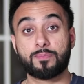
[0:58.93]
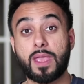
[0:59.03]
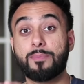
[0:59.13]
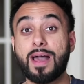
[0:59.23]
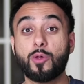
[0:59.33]

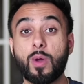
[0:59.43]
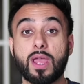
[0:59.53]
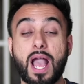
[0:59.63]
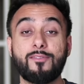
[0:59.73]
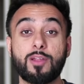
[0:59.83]
And by the
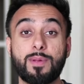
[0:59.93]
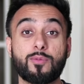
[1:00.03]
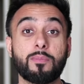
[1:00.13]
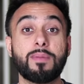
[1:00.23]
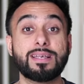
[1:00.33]
way, I've had
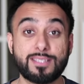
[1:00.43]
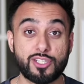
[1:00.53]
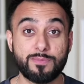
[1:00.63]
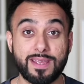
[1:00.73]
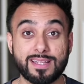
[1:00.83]
people
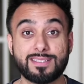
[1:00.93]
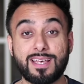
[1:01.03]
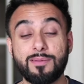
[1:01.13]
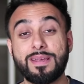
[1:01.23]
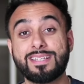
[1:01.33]
message me and
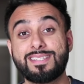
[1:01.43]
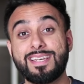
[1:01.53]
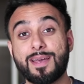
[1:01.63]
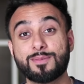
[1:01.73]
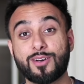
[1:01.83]
send me
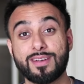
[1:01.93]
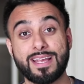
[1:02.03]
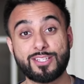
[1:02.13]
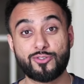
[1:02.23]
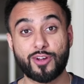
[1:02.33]
DMs on
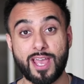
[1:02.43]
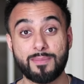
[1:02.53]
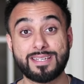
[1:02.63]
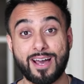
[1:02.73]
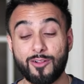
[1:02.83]

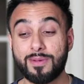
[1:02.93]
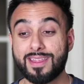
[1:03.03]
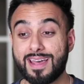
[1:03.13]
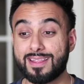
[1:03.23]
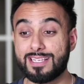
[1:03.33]
Instagram telling
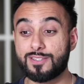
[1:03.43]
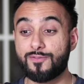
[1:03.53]
me that these